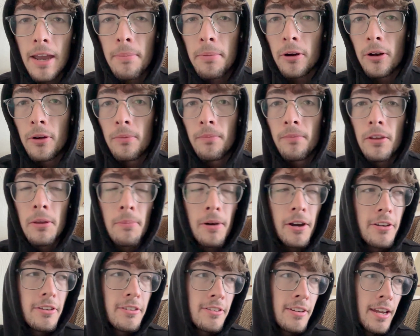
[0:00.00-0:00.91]
bro, you
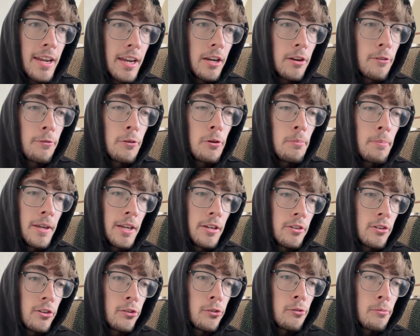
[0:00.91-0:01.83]
mind just taking a few
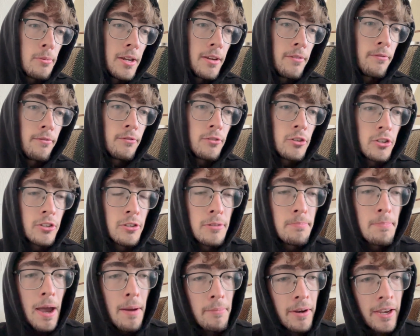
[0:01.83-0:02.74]
pictures for me?
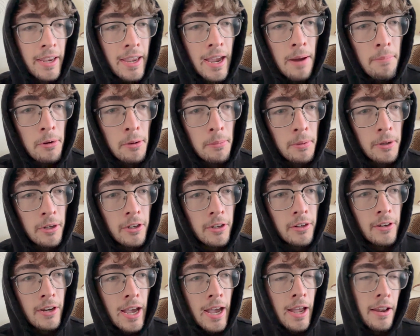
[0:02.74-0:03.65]
Just spam the camera
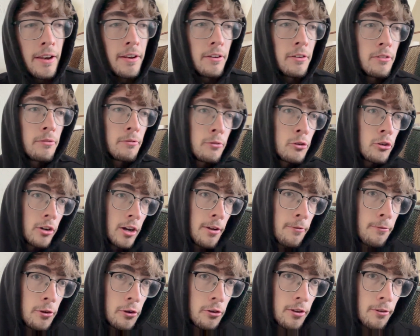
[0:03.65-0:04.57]
button and
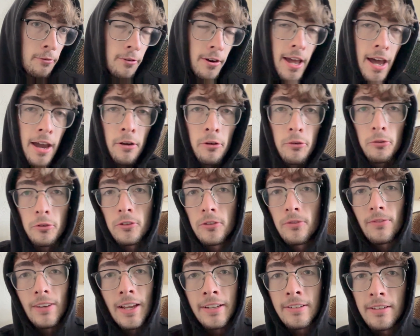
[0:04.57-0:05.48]
try a few different
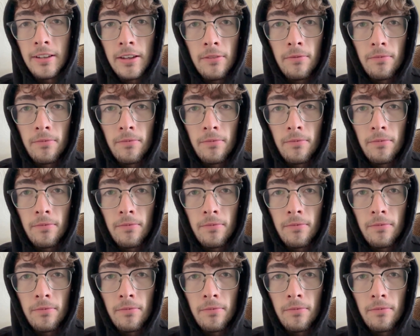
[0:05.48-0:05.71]
angles. That's it.